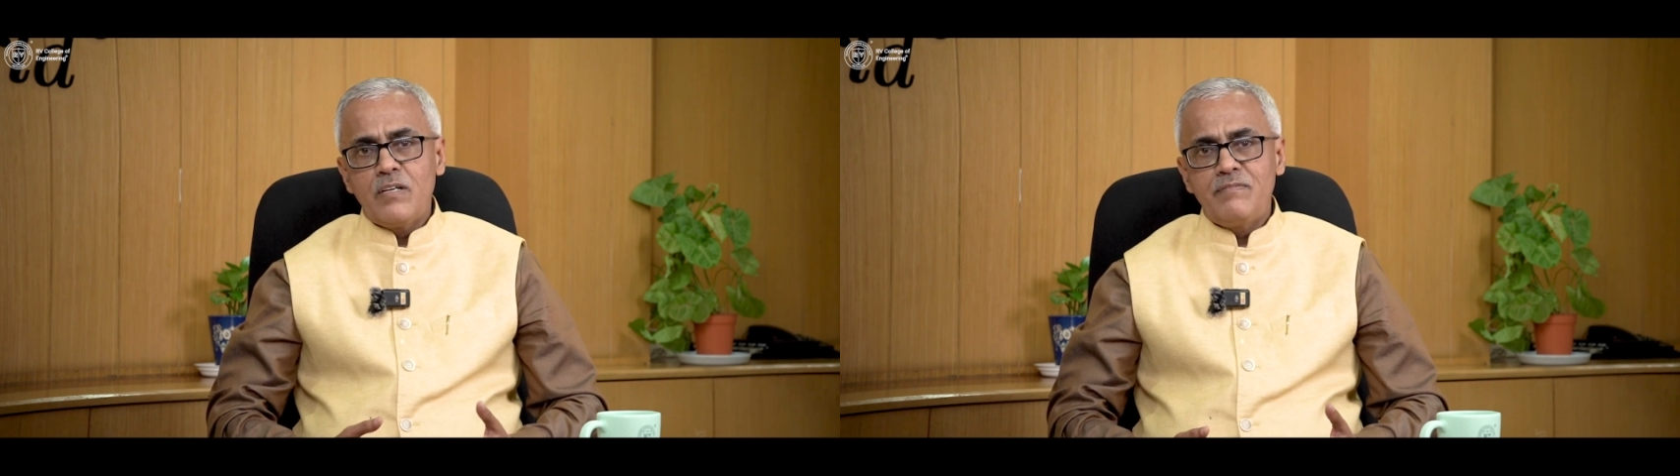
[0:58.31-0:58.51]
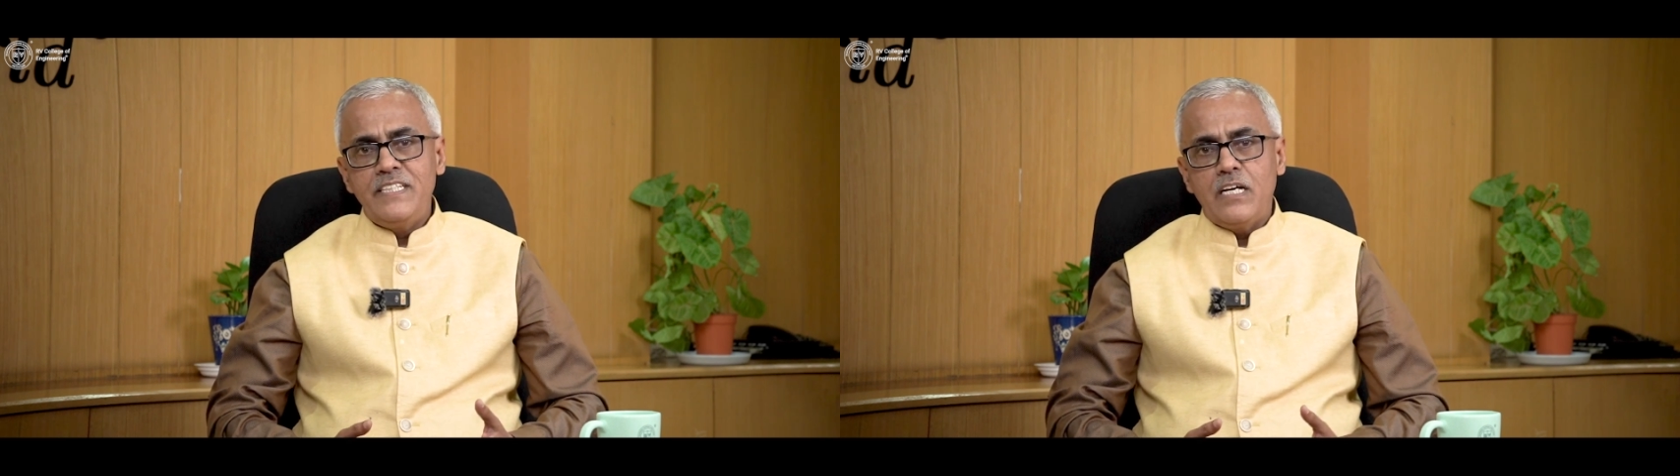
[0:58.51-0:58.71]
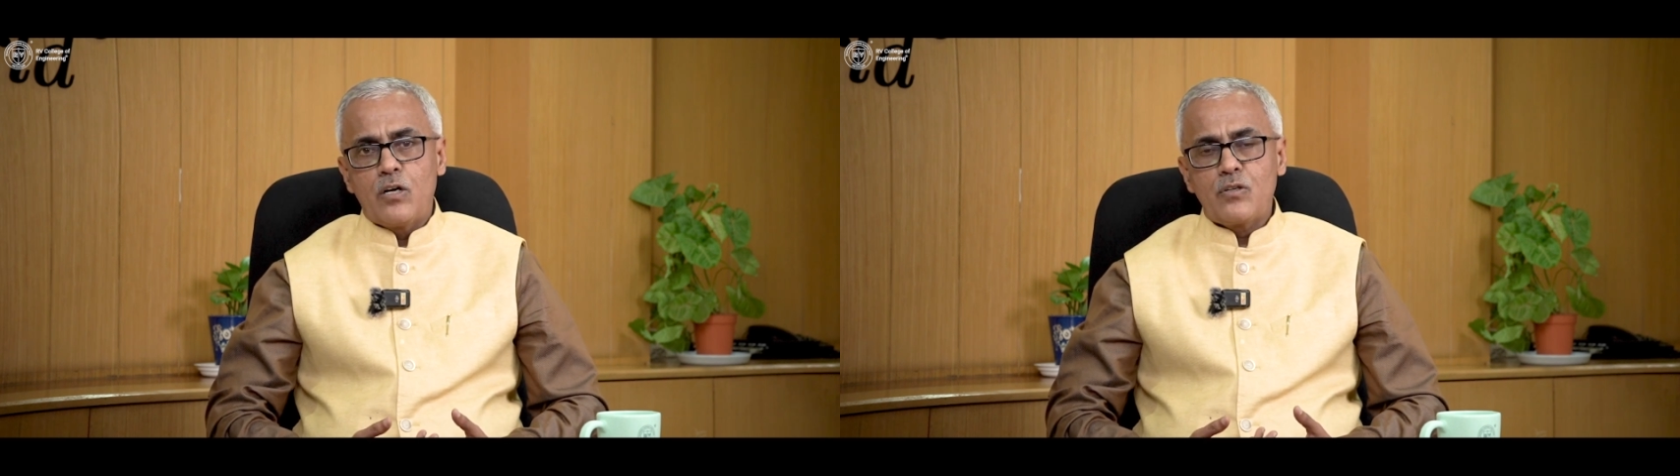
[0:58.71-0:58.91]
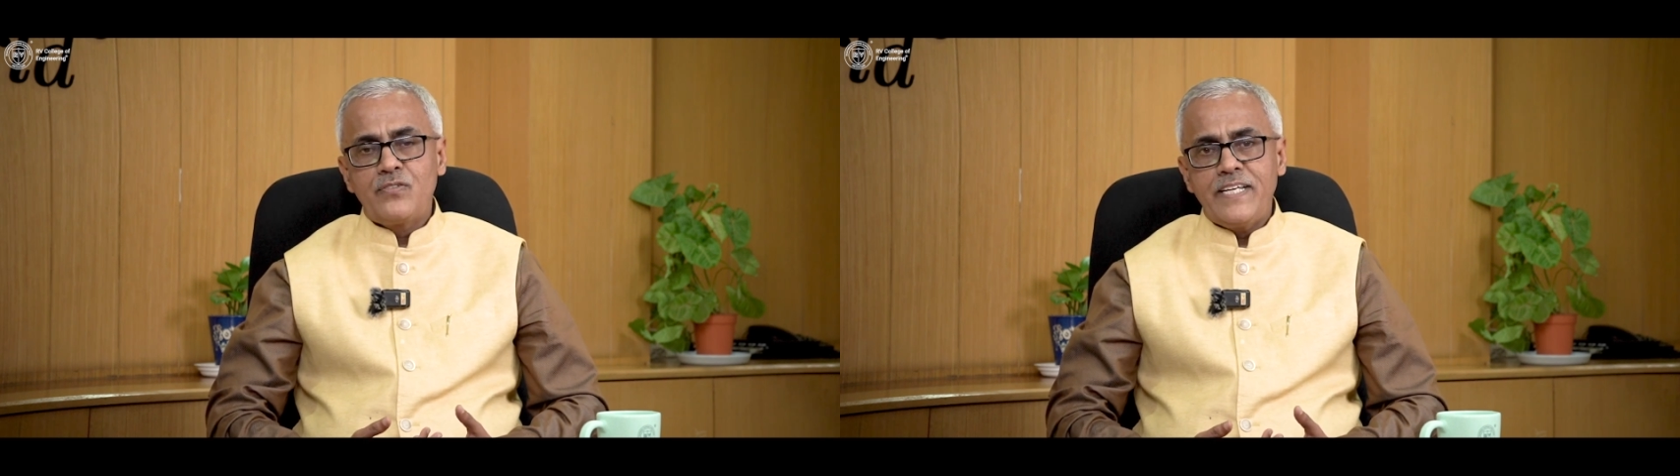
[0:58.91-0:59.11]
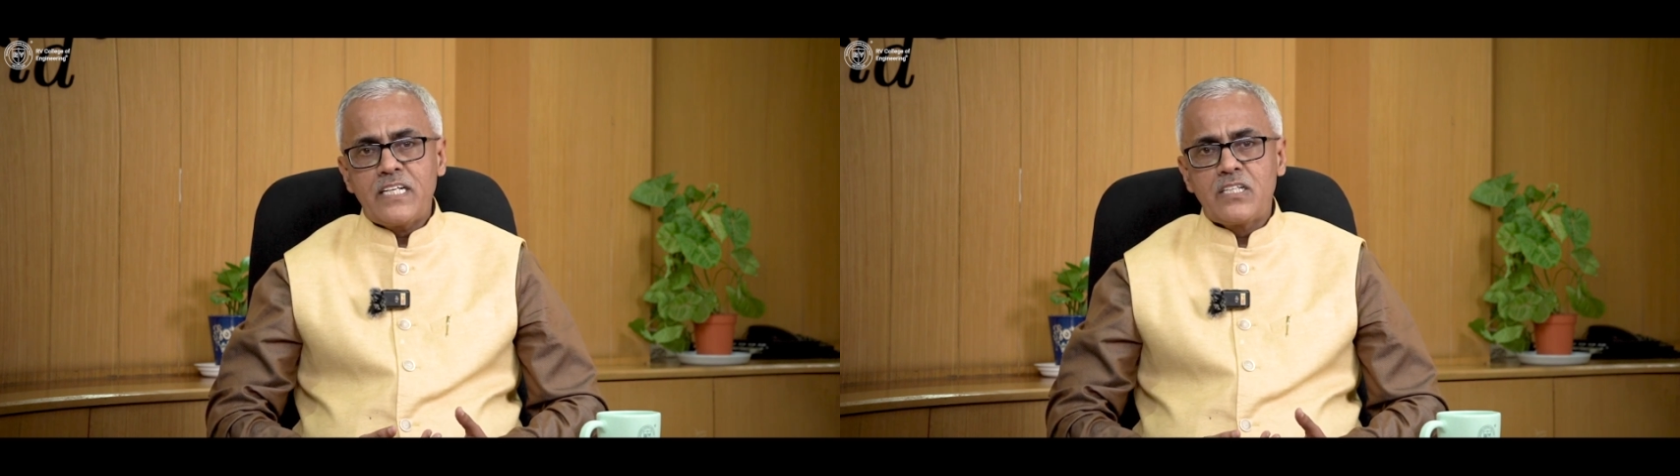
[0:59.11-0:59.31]
of the auto
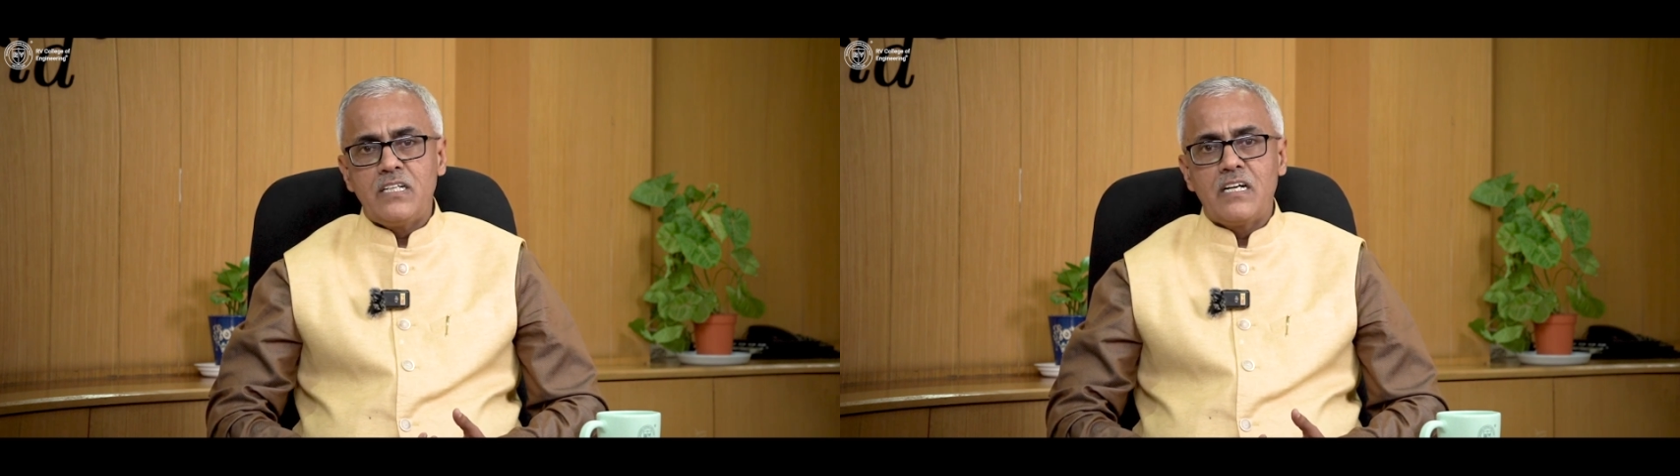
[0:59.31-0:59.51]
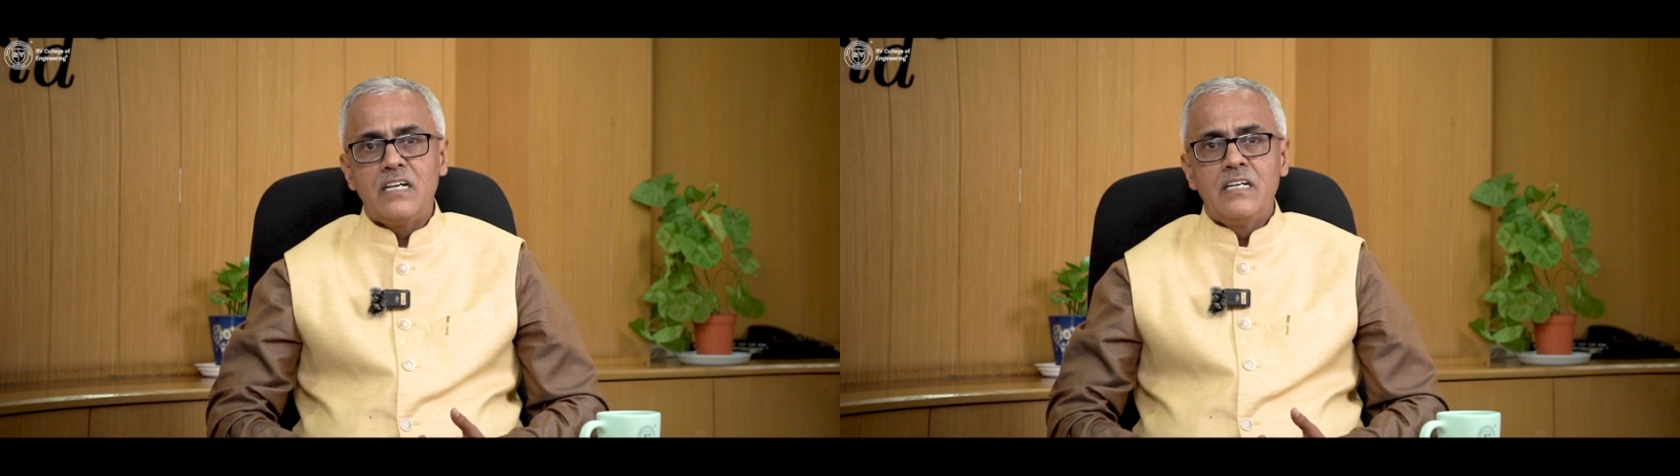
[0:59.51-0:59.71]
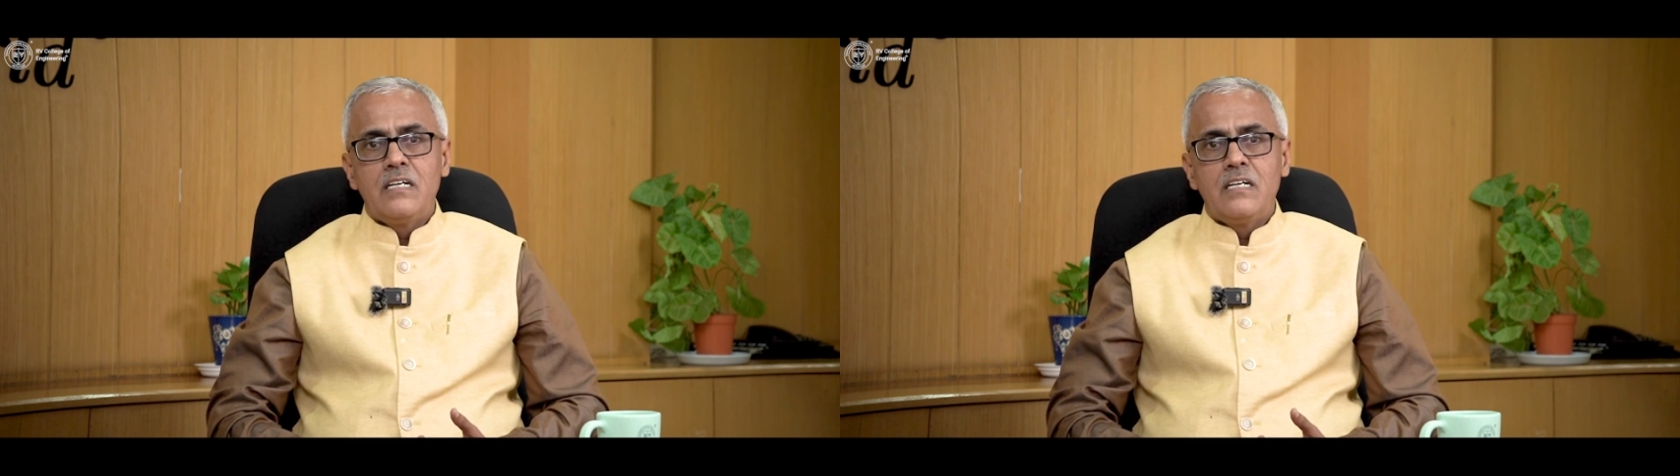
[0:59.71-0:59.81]
sector,